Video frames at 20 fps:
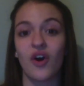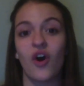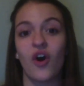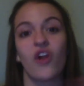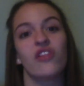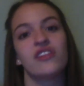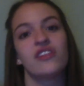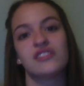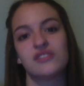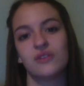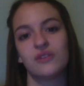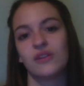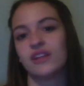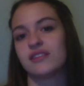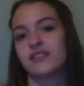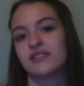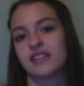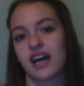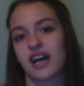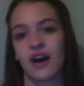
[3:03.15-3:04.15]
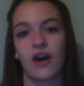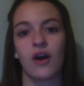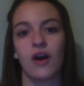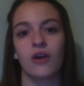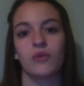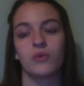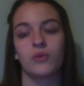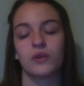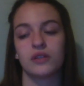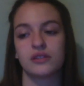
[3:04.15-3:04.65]
all the students at
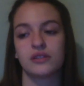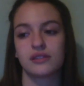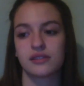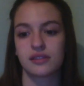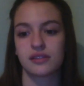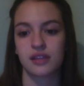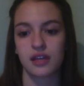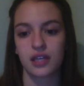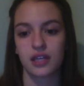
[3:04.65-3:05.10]
Hogwarts,